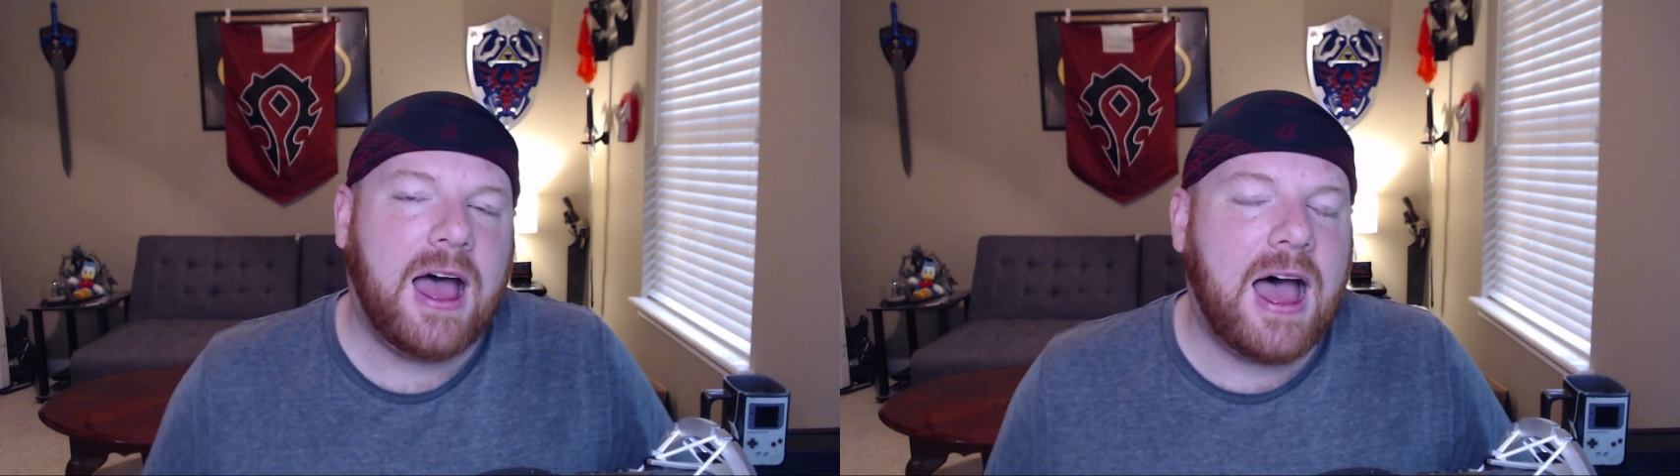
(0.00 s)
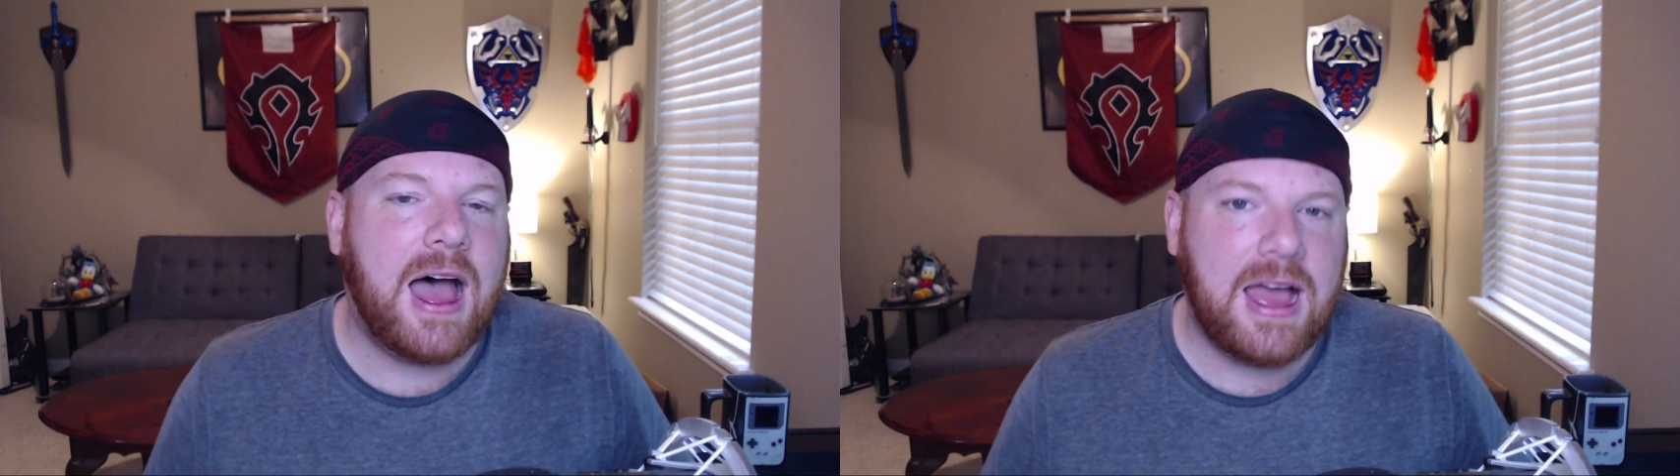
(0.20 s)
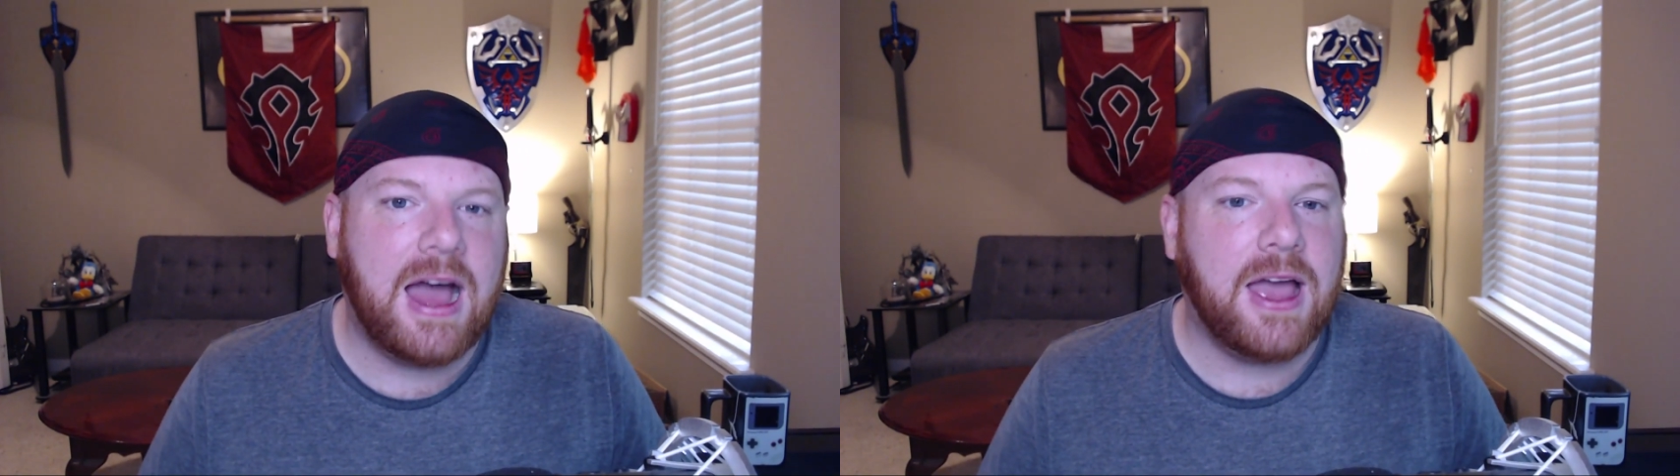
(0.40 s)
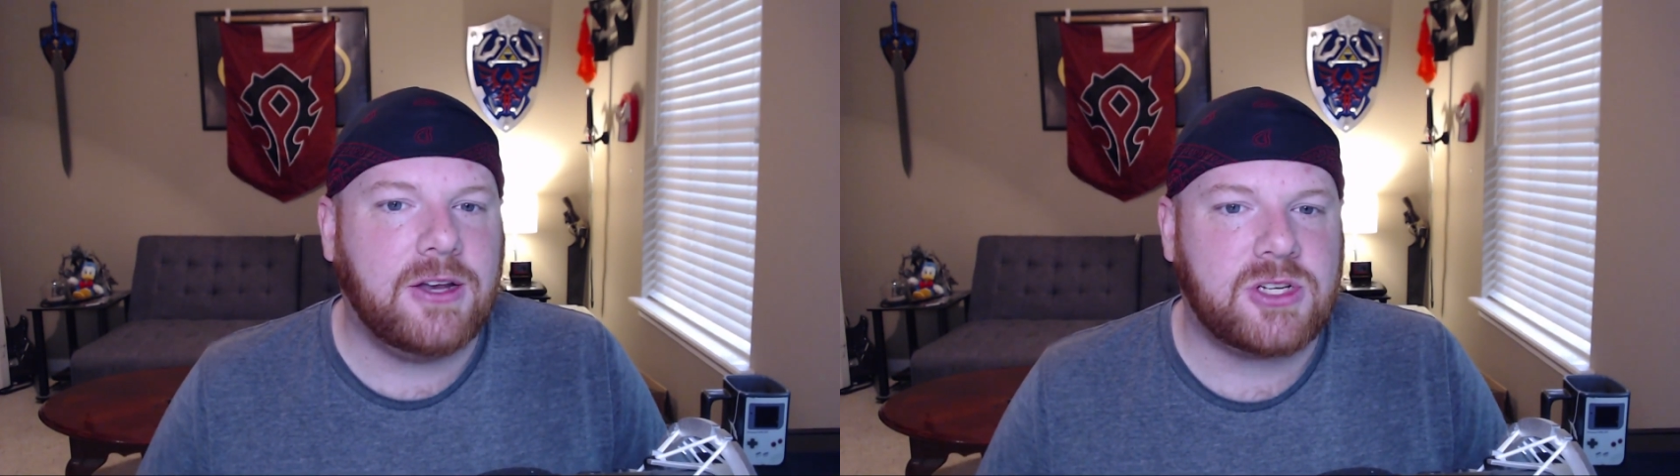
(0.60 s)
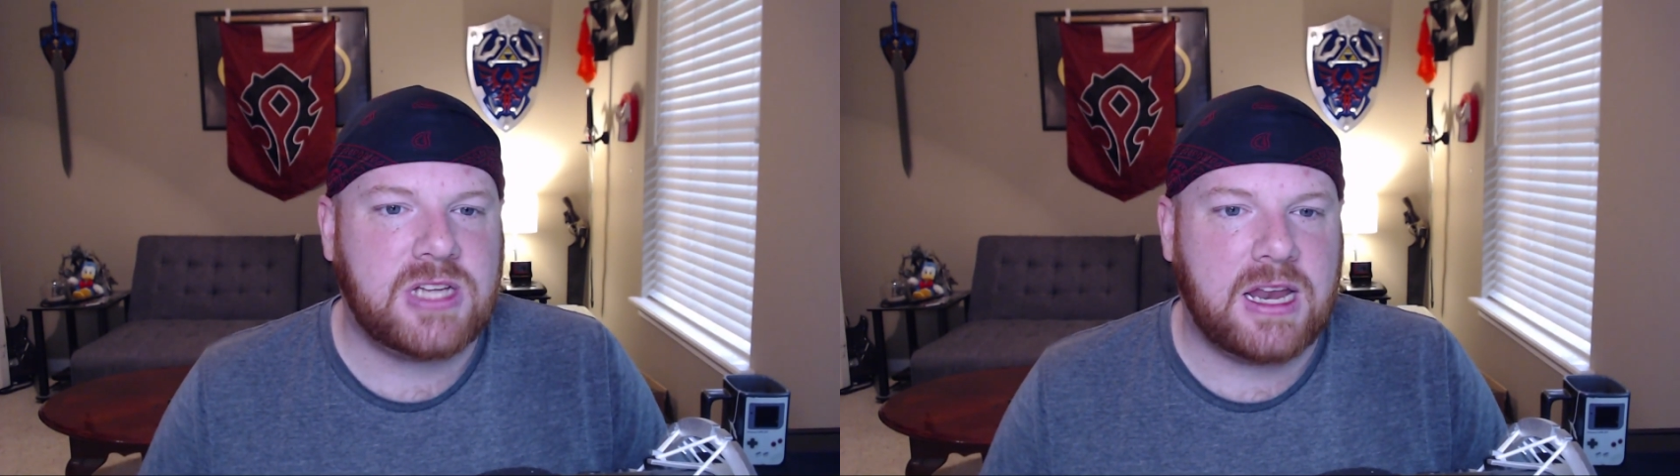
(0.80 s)
I
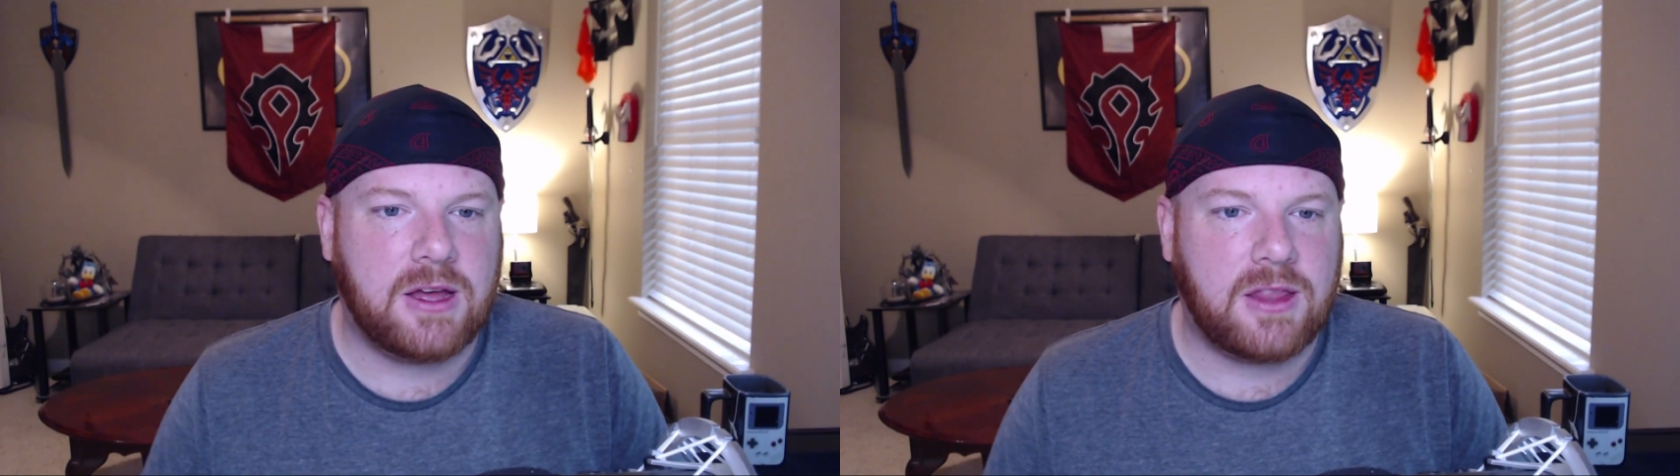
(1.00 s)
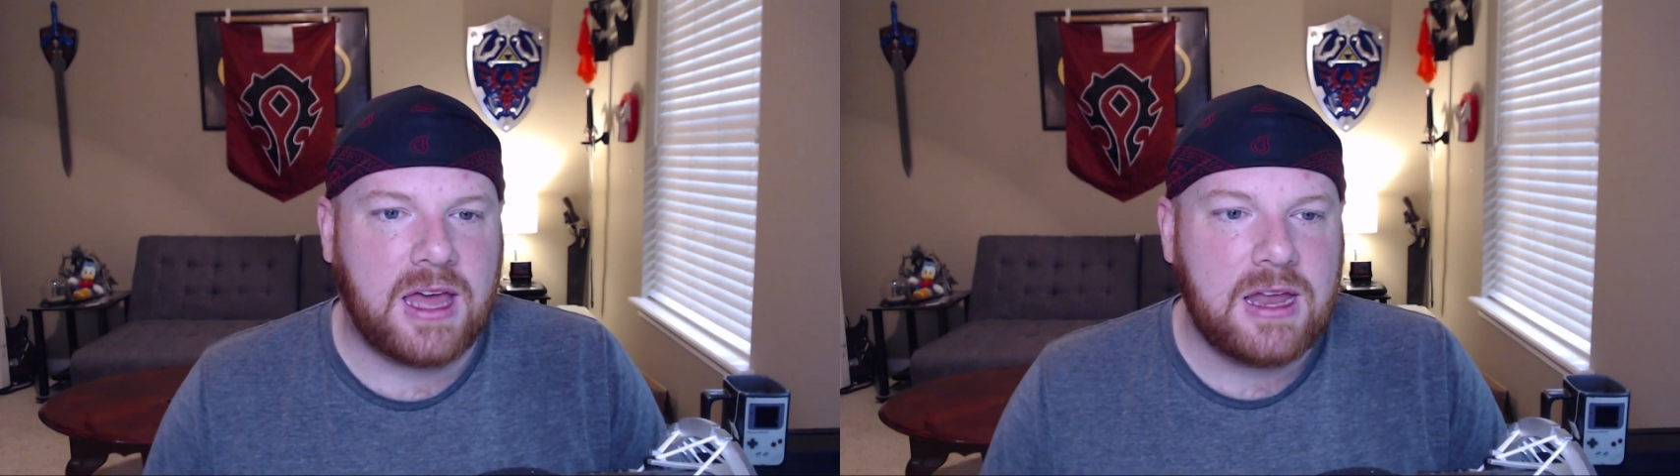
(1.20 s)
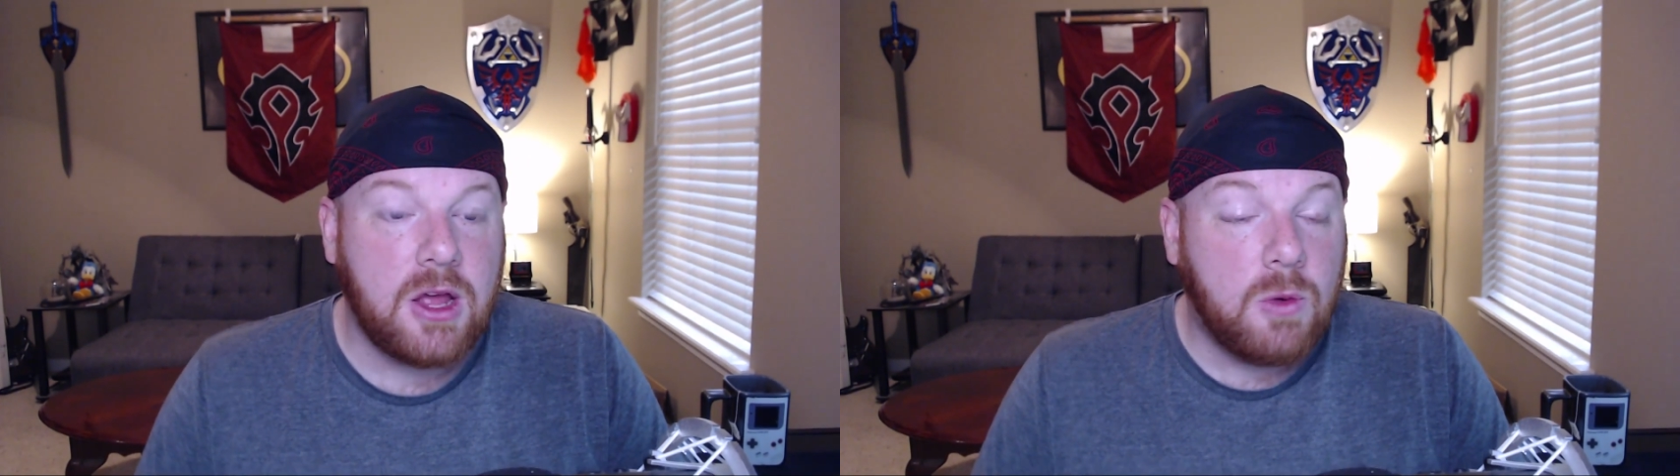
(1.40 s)
understand all that,